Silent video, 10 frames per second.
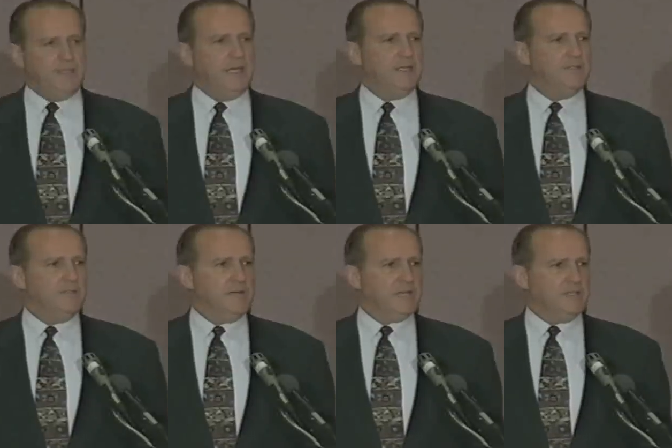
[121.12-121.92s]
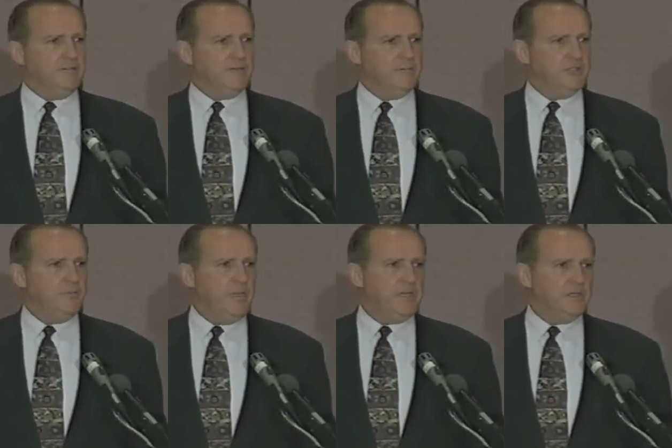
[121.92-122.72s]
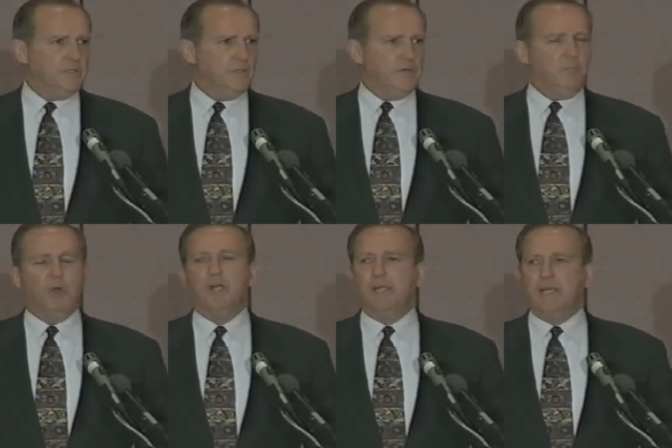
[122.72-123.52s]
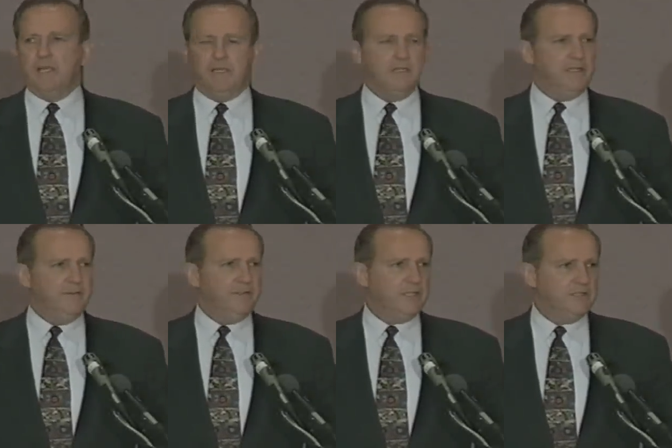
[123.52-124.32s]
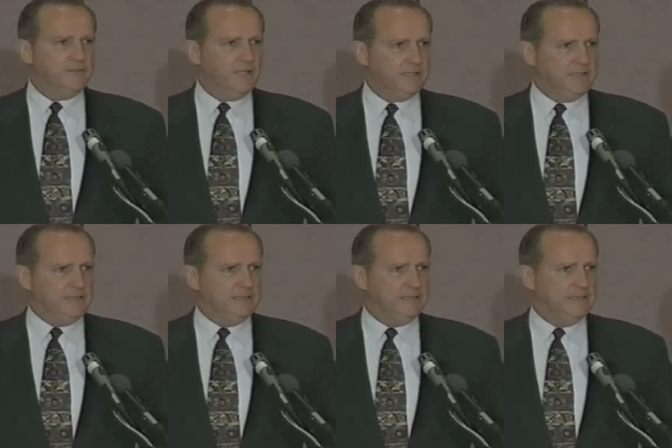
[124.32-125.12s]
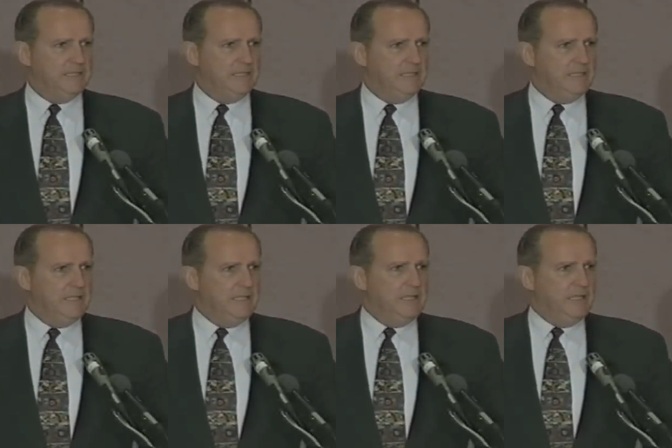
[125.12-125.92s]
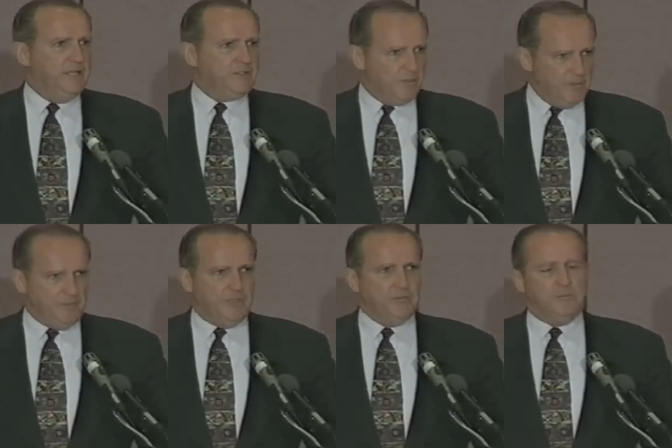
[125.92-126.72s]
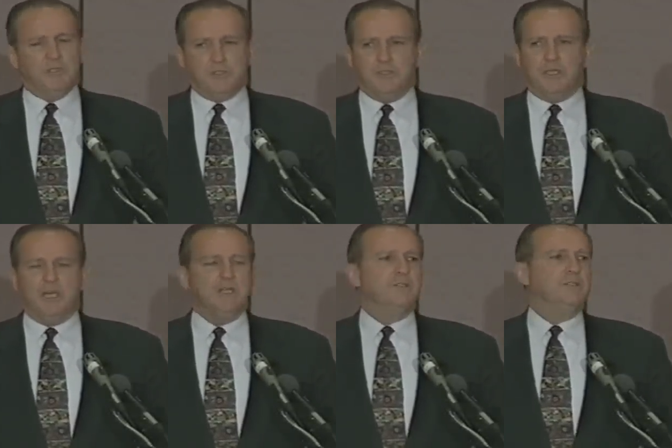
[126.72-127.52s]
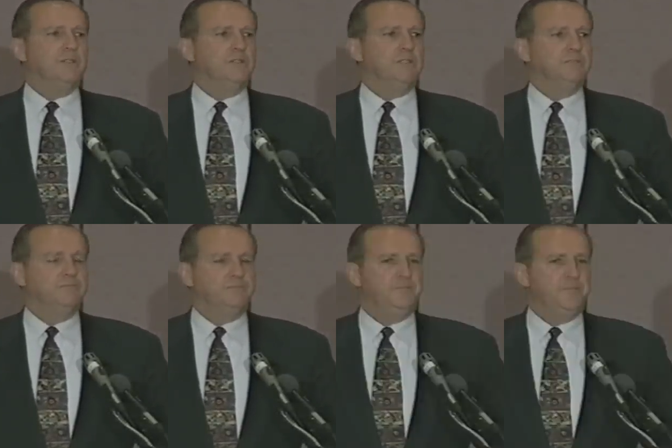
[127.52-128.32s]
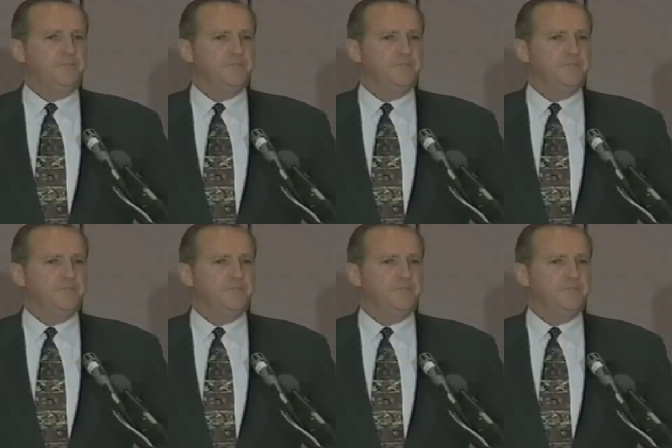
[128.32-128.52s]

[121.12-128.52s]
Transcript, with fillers: intended to take his direction from a speaker or a party leader if it conflicted. His commitment was to the Constitution.